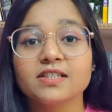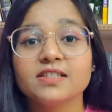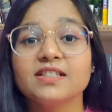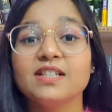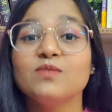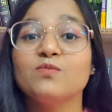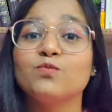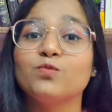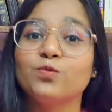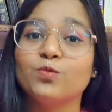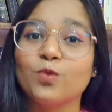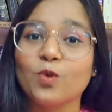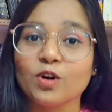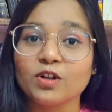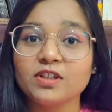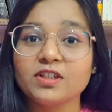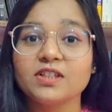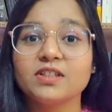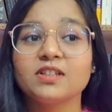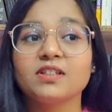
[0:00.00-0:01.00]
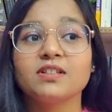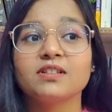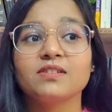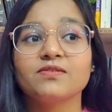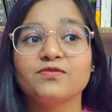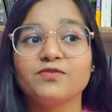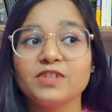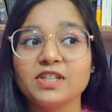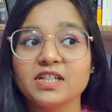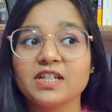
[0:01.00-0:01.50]
Then what
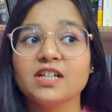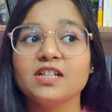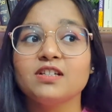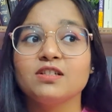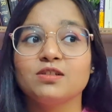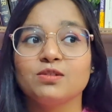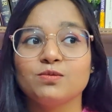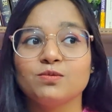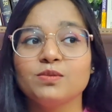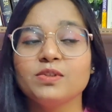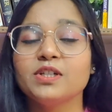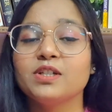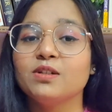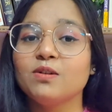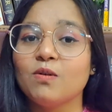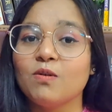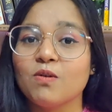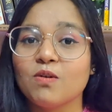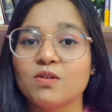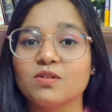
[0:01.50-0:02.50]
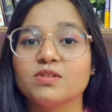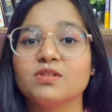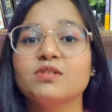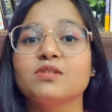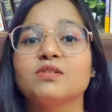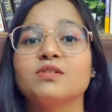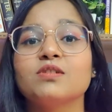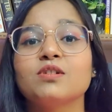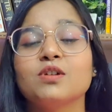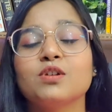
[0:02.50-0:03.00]
we can do in
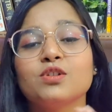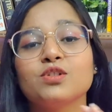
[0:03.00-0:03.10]
order